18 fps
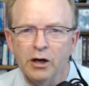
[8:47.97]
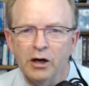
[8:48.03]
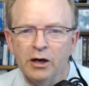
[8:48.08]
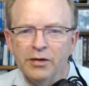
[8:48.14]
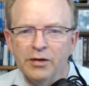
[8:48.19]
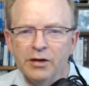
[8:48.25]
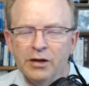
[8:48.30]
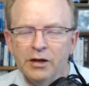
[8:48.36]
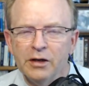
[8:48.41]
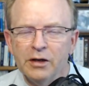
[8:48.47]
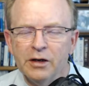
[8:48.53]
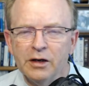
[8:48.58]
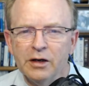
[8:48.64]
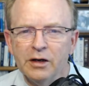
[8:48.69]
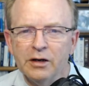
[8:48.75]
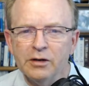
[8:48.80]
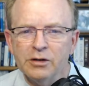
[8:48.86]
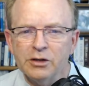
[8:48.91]
on the
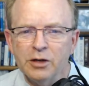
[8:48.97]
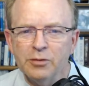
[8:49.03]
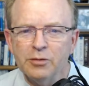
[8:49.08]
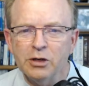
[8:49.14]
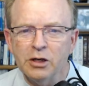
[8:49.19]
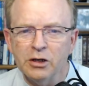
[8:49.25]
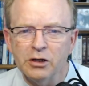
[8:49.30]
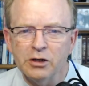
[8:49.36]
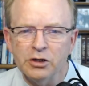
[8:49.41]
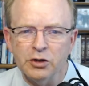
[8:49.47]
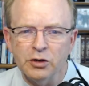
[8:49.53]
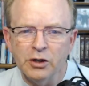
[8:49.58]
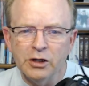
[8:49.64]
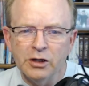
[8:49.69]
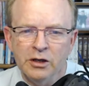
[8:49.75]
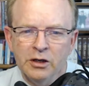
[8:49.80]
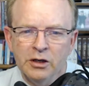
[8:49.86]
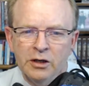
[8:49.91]
subtalar
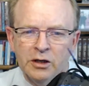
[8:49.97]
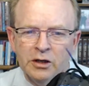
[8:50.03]
joint.